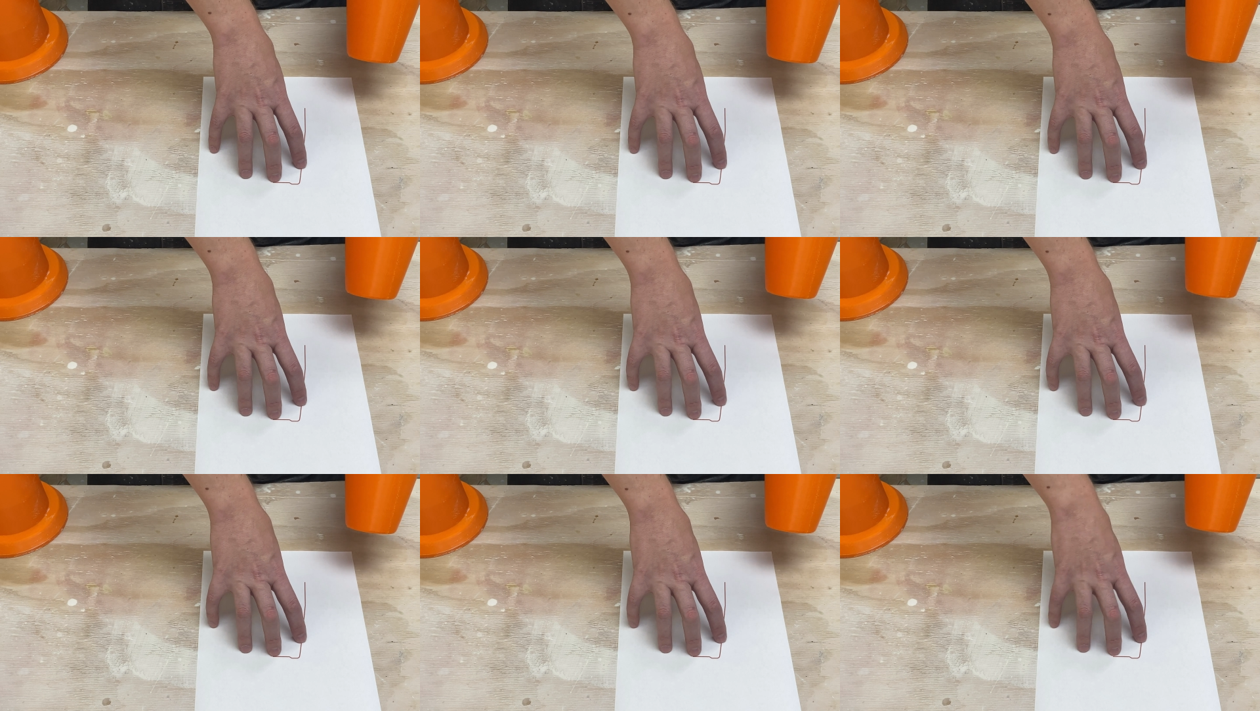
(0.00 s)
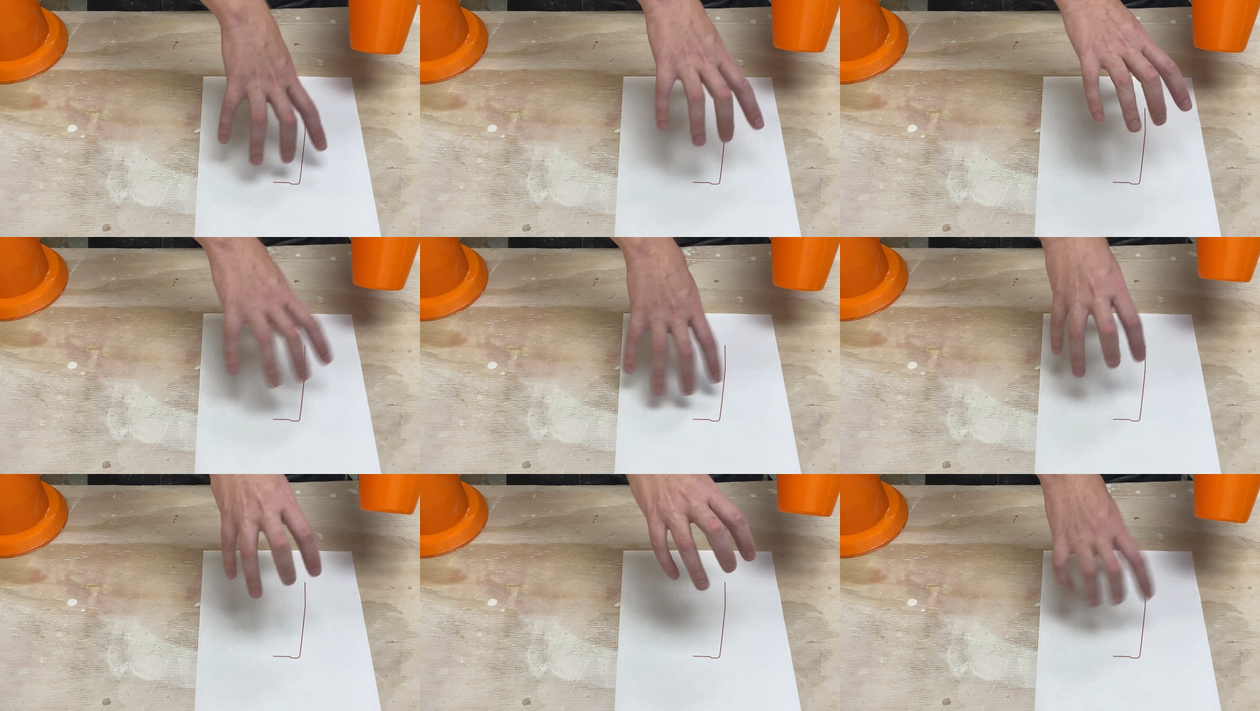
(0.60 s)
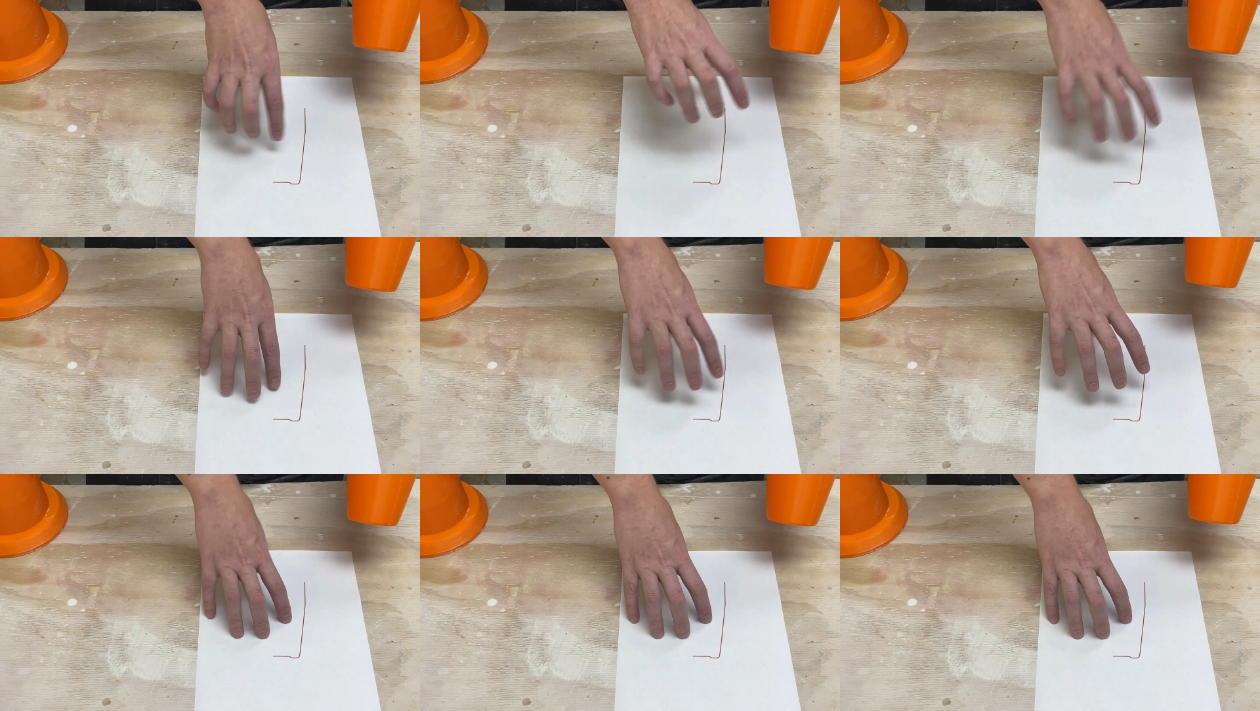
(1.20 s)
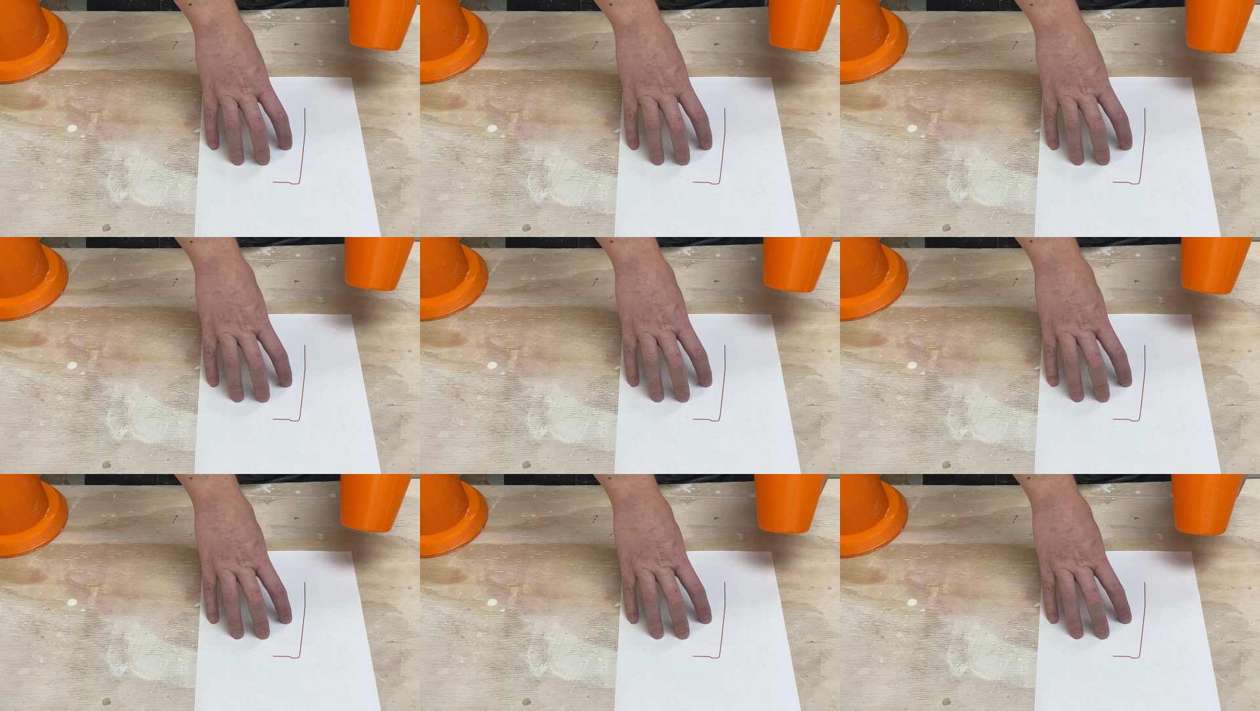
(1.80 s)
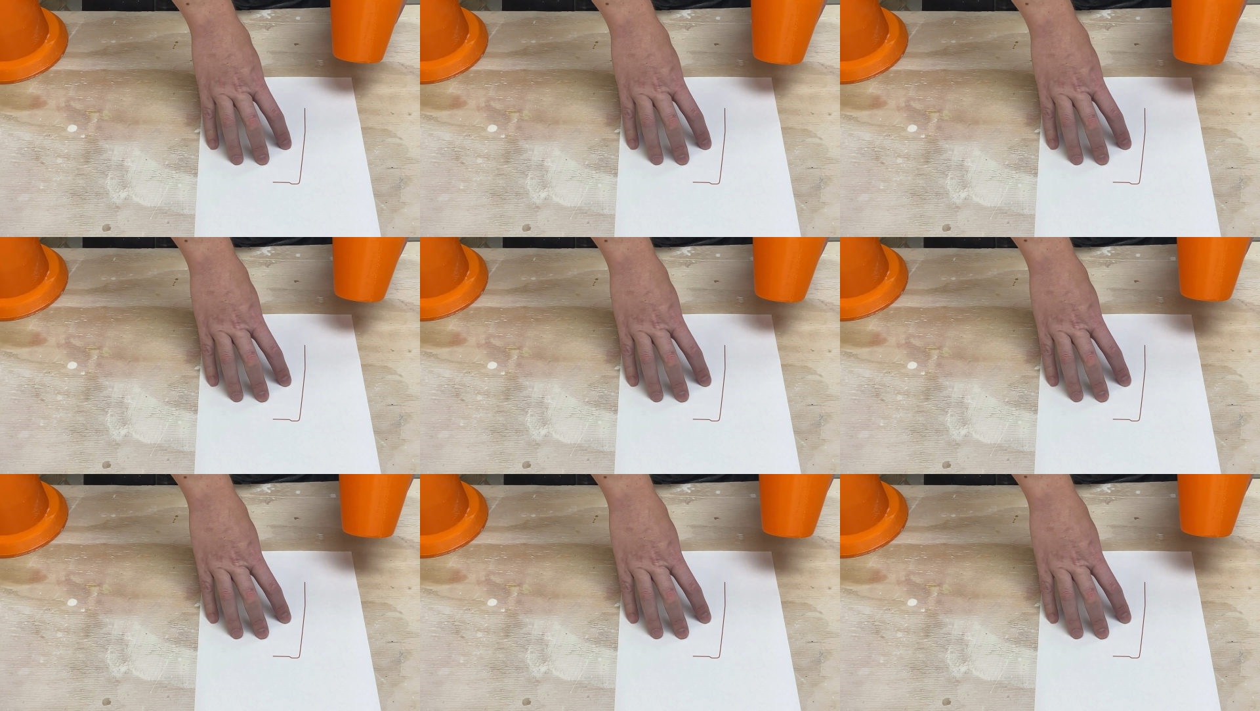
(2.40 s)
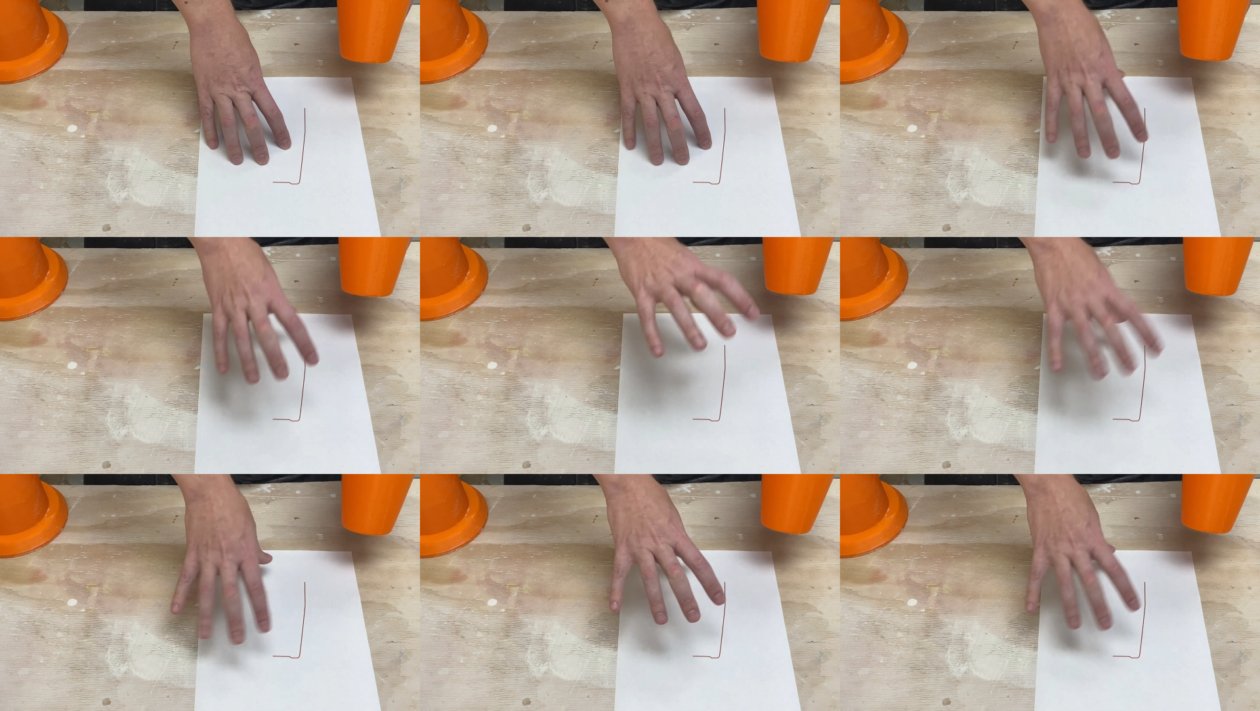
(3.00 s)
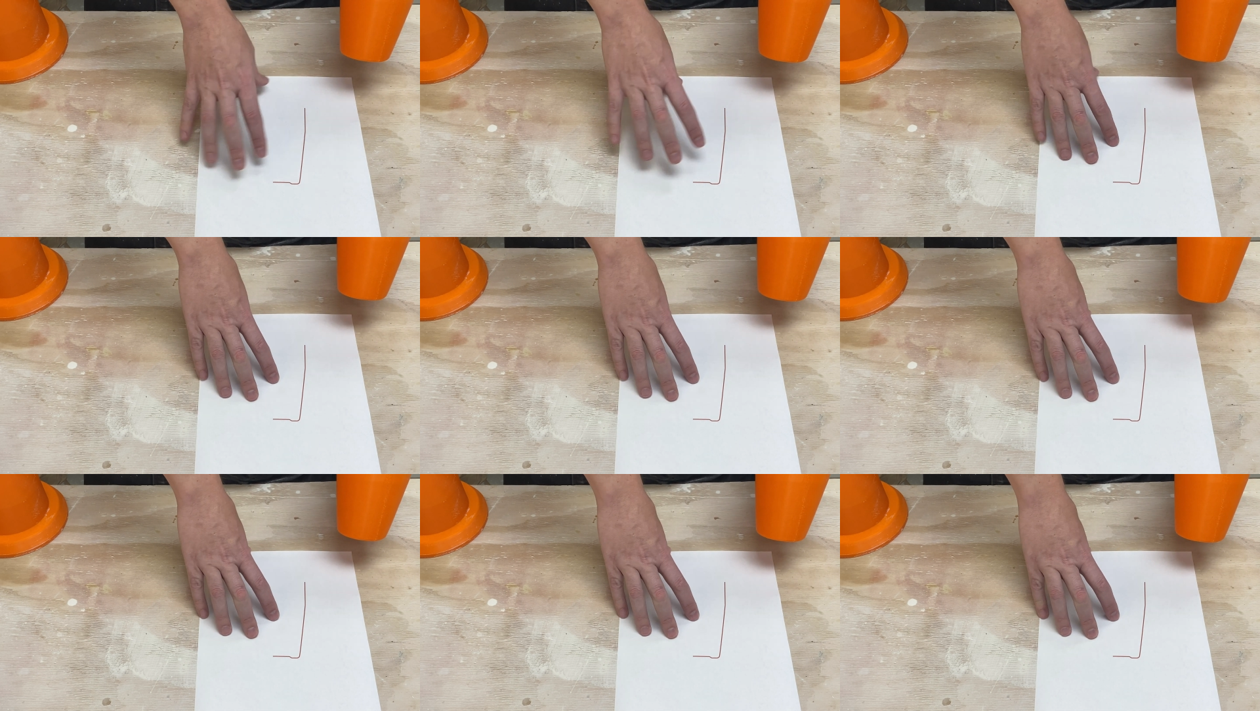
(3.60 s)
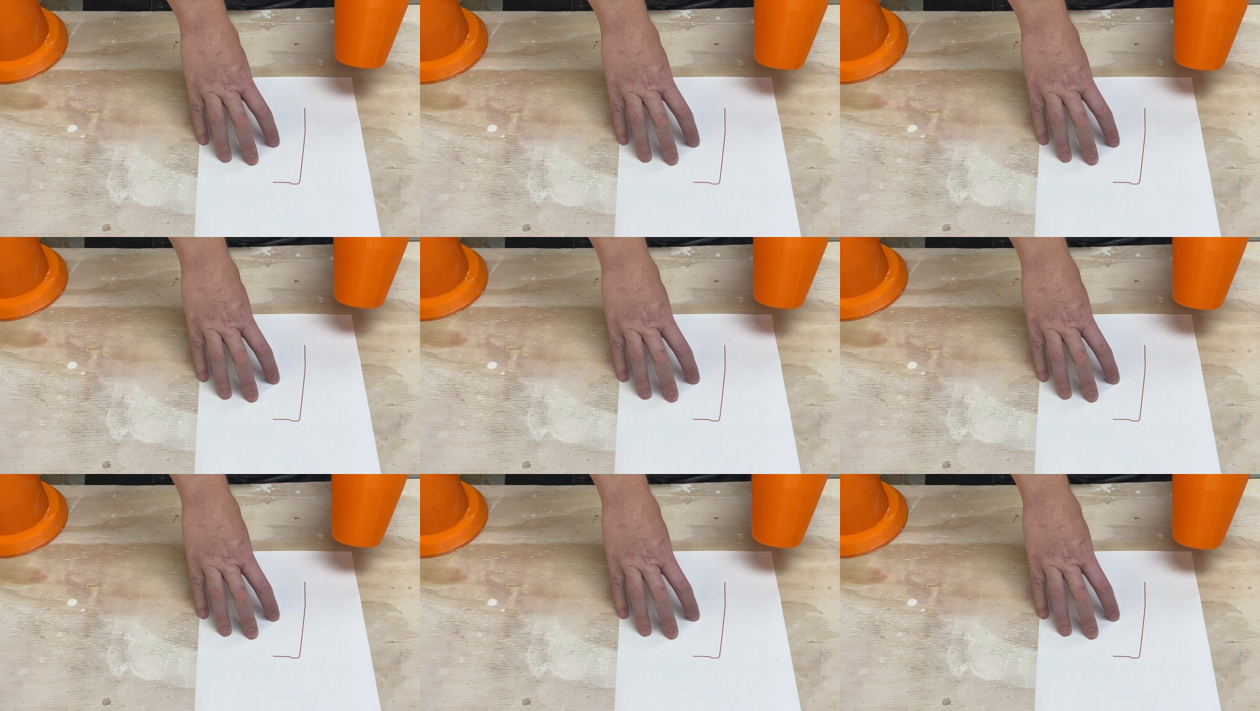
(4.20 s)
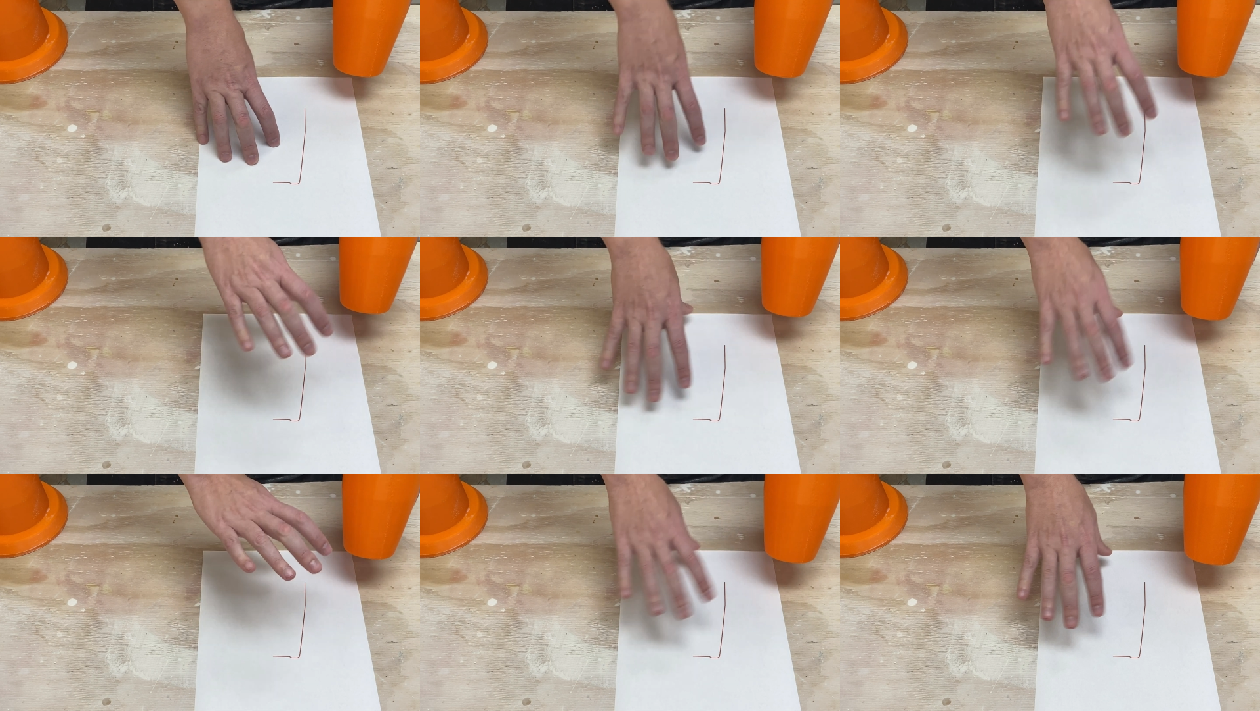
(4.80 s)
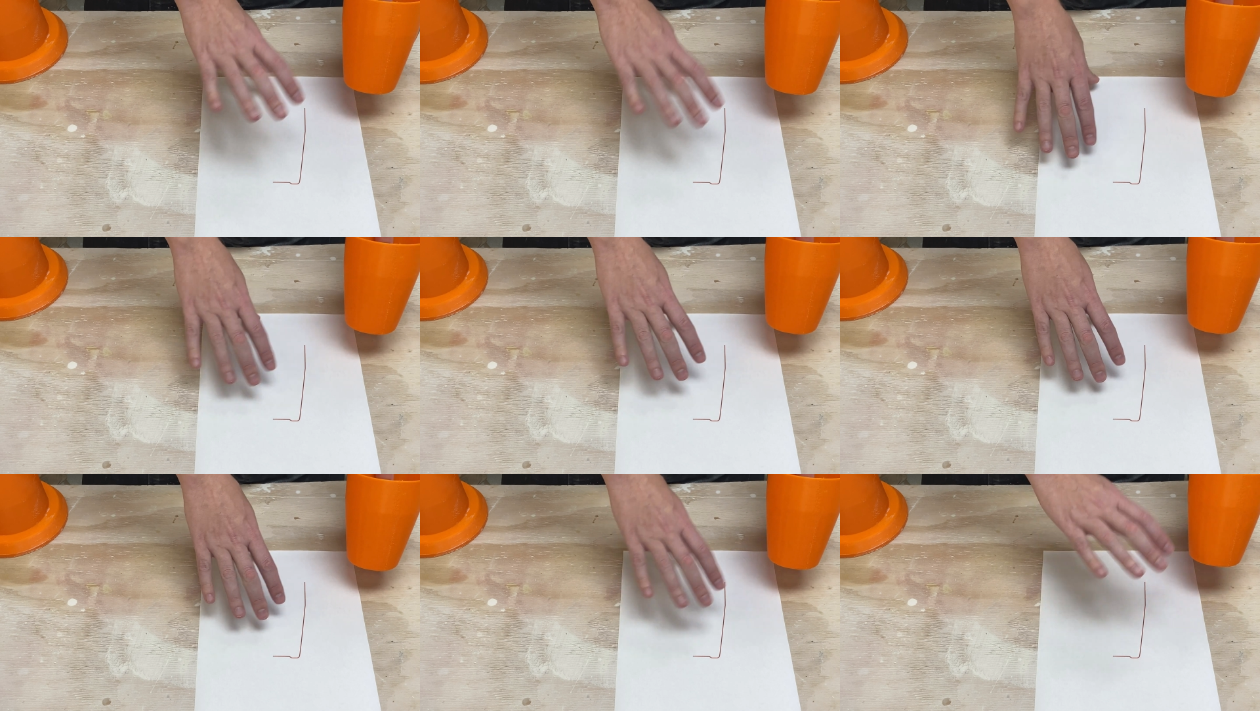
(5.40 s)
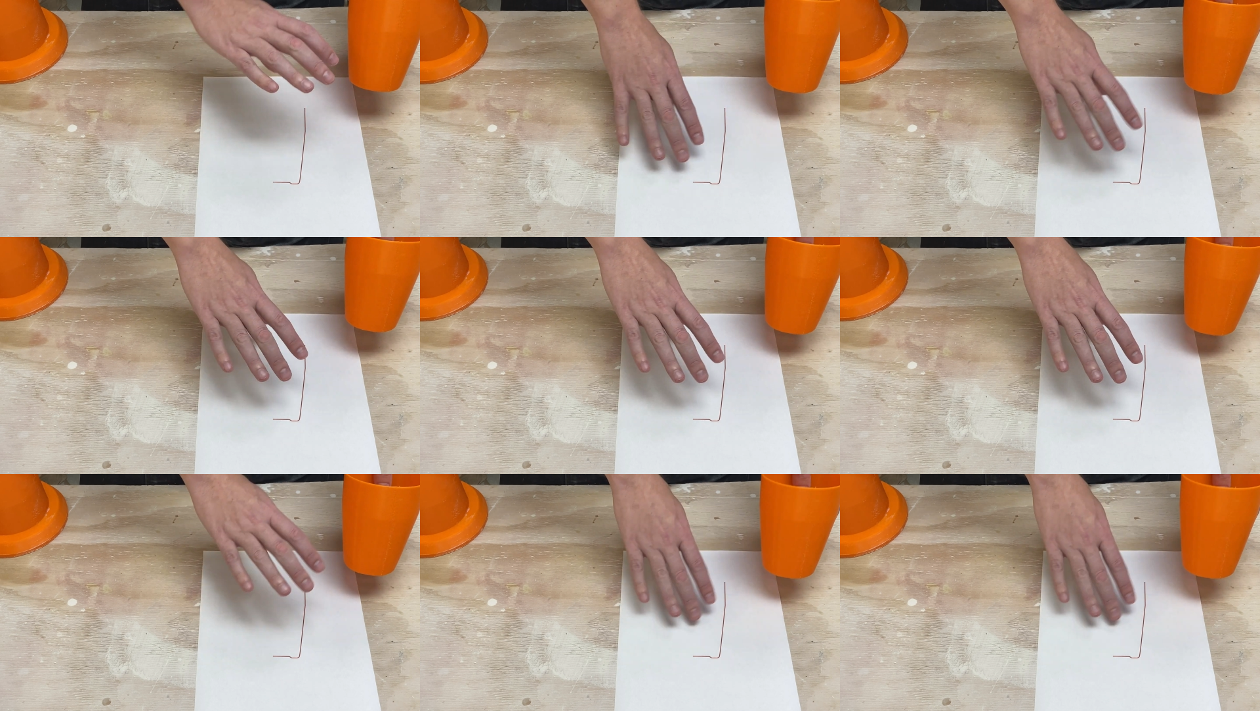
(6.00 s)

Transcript: Nobody's mouth can be seen.